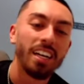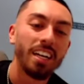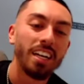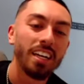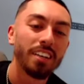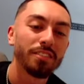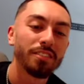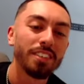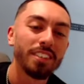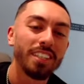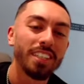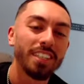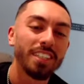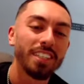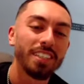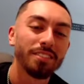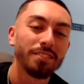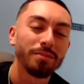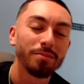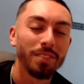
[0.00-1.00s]
I forget
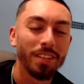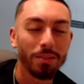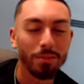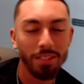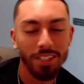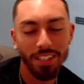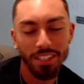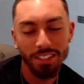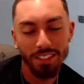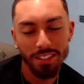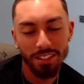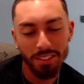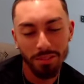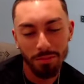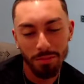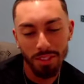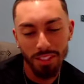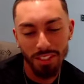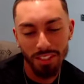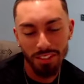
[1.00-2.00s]
the name of that song,
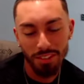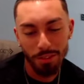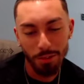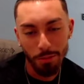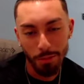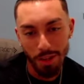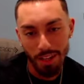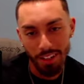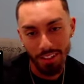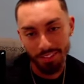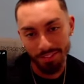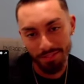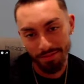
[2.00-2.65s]
but go back.